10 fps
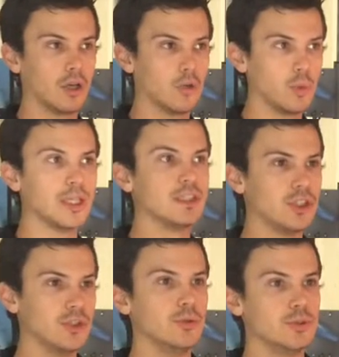do we need
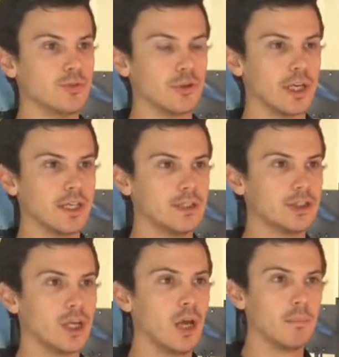to use for
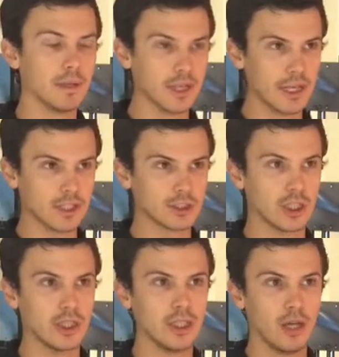each, but then
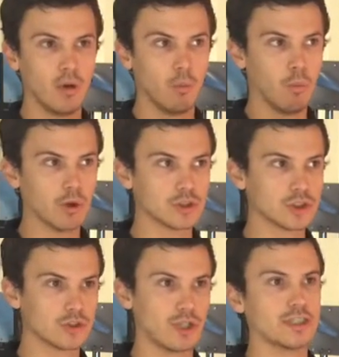actually what
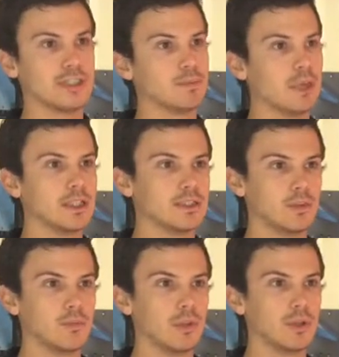stress is placed on
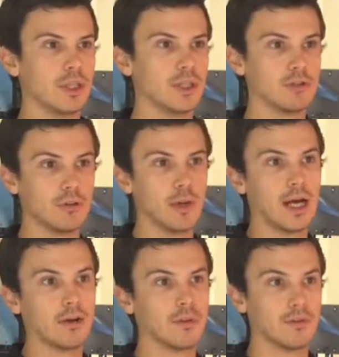the body
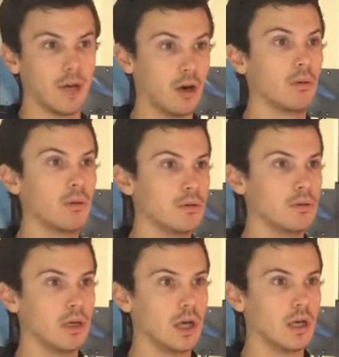throughout the whole
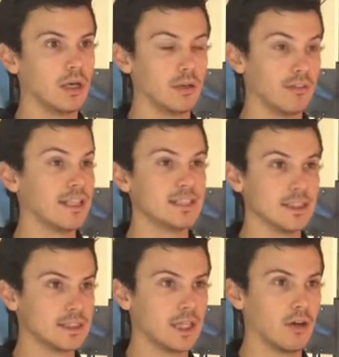event
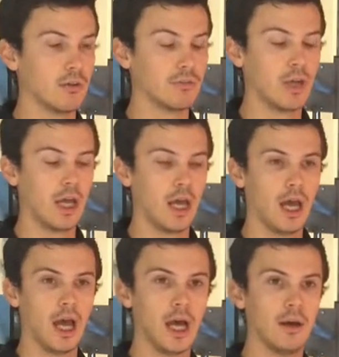itself.
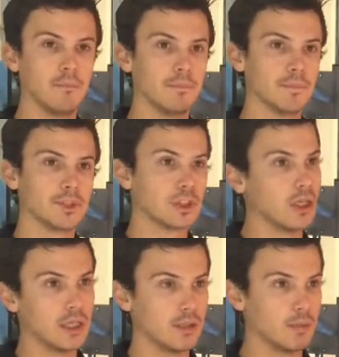
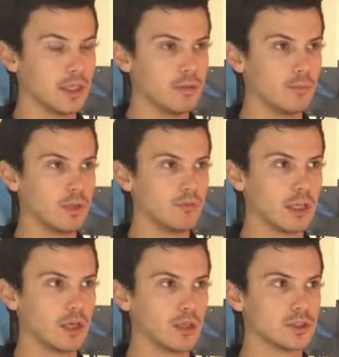Certainly with
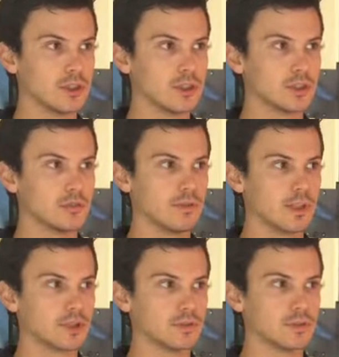regard to the
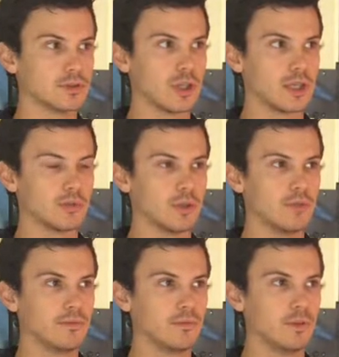functional strength,
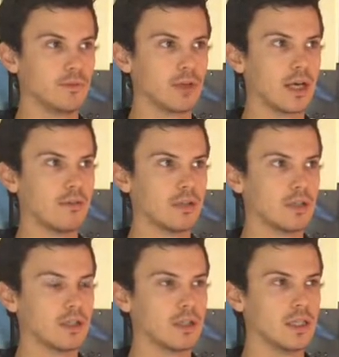we've got to have a
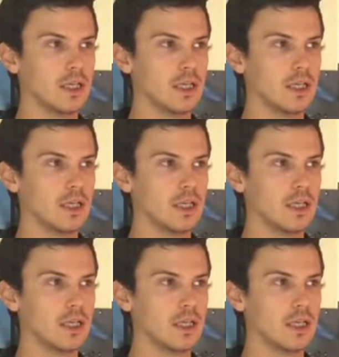look at